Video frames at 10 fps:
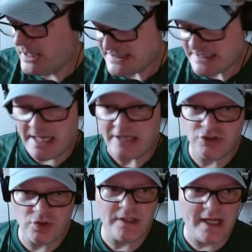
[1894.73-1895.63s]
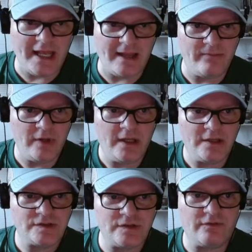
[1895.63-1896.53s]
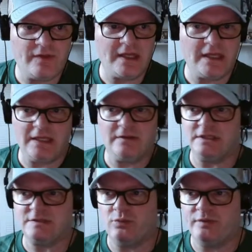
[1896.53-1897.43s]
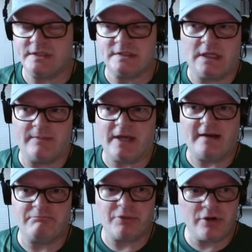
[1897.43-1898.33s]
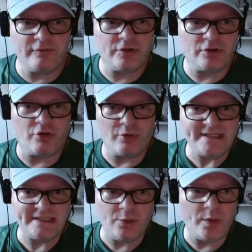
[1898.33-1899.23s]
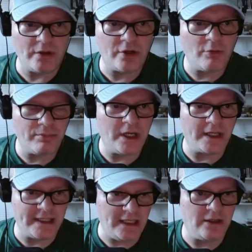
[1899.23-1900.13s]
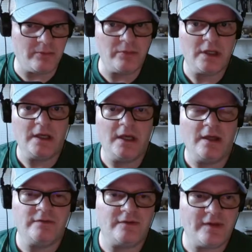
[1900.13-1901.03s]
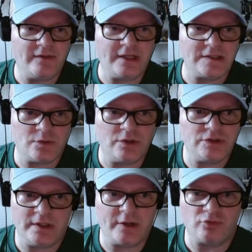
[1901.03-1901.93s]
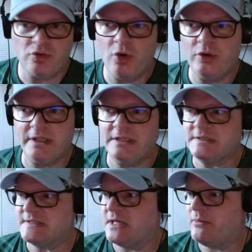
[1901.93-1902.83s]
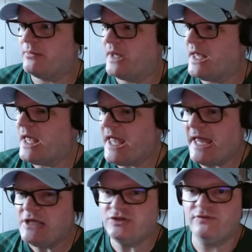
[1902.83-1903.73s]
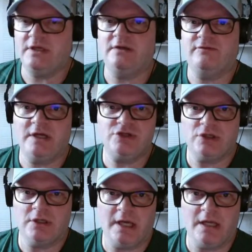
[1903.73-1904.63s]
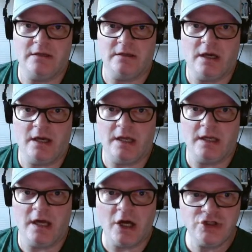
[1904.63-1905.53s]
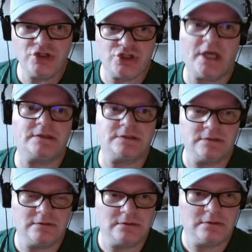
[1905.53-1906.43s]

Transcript: select your name so that they can get this kind of pervert, greasy, weirdo kingdom that they think is going to like roll in some age of innovation and unchecked